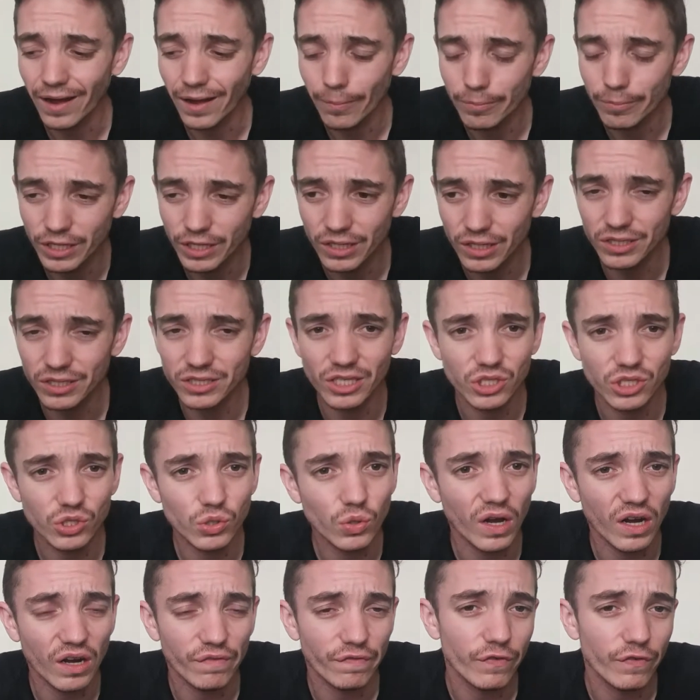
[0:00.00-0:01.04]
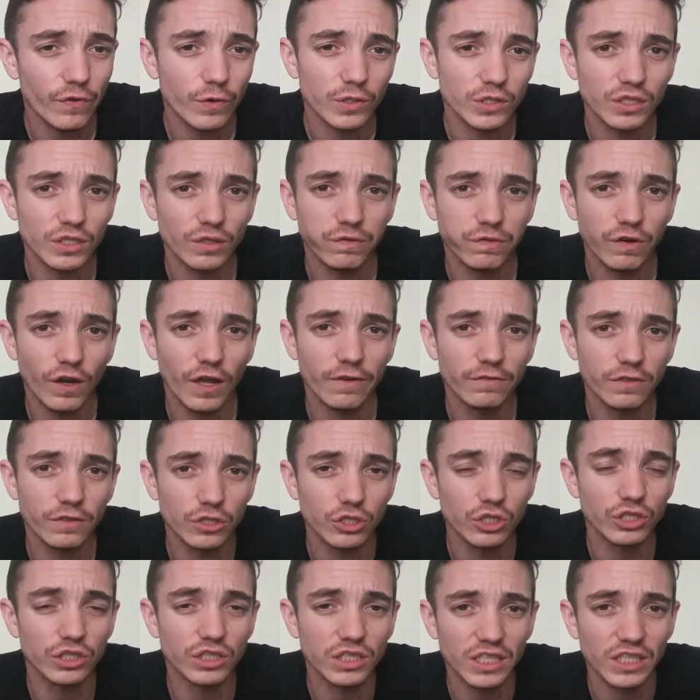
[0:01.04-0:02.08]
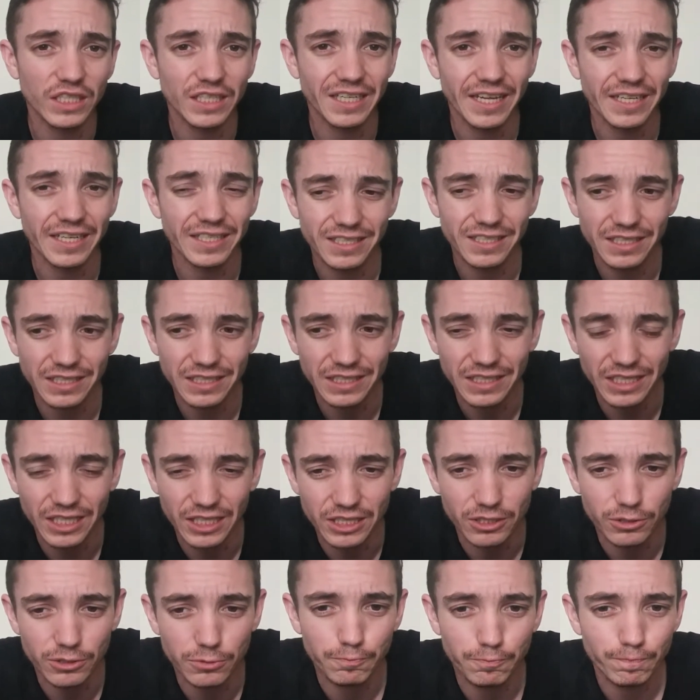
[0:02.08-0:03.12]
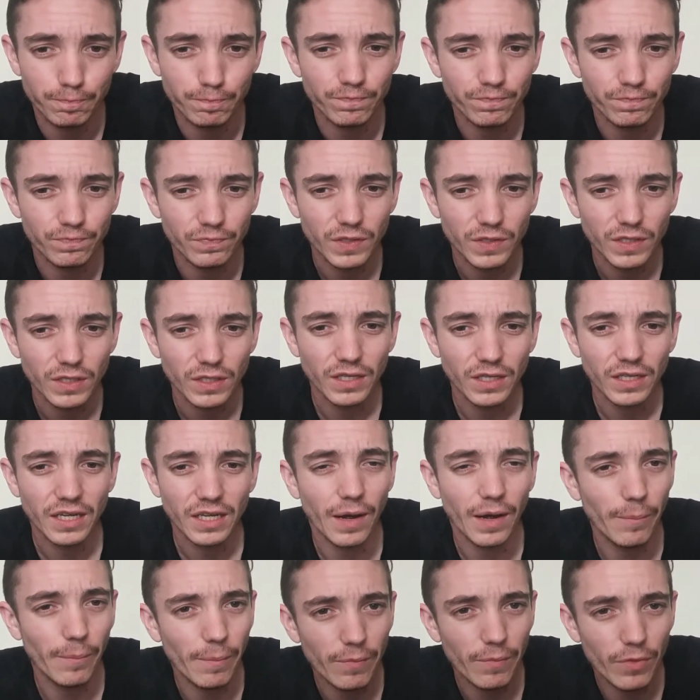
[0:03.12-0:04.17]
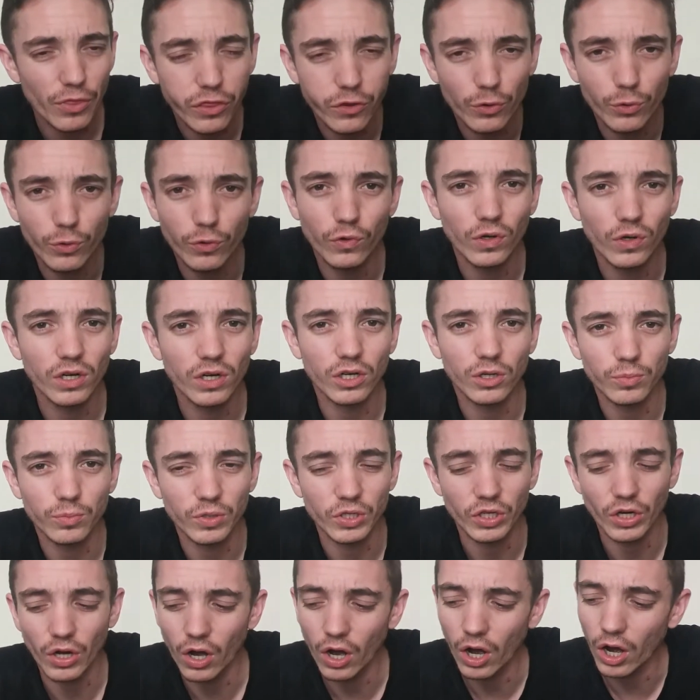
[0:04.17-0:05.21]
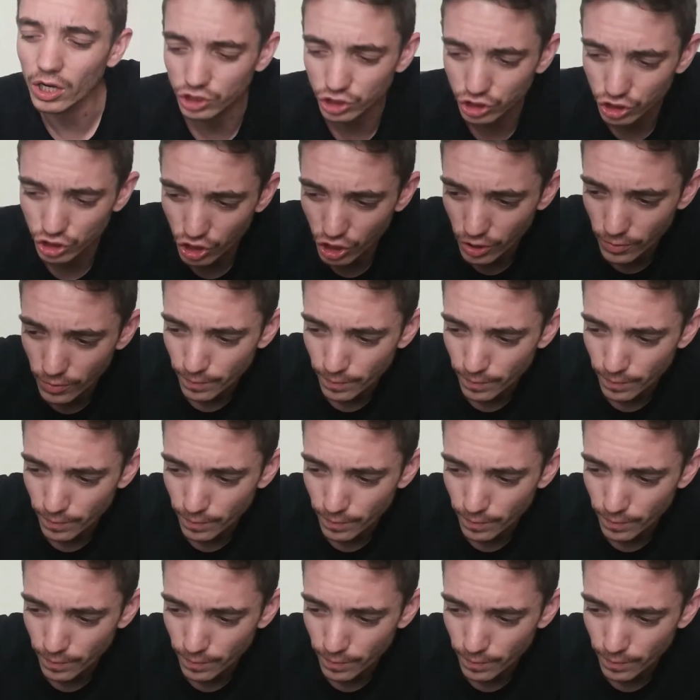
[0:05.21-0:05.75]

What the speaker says: because it's quite a fruity flavor, just in case it does come through a little bit harsh.